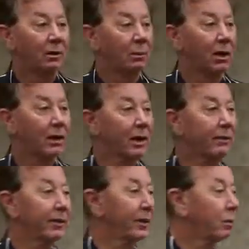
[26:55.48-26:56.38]
want to
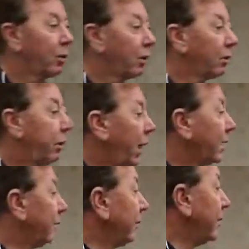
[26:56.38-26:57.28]
live in the world, what
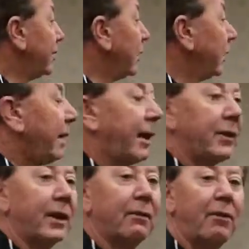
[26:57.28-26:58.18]
can we do about
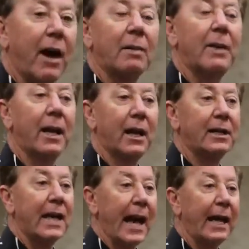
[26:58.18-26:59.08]
the environmental
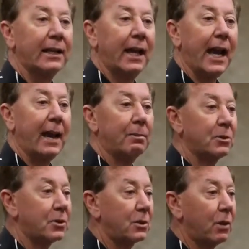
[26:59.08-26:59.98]
attack that
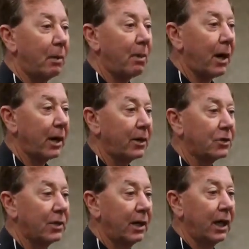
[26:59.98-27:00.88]
happens to our
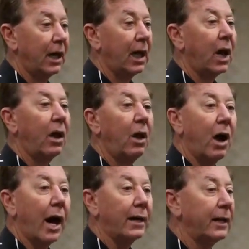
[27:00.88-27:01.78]
bodies? A
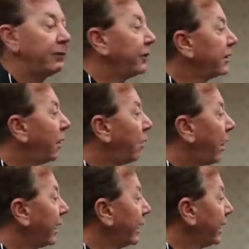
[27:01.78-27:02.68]
lot, if we know
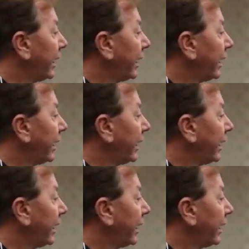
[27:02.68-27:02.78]
what it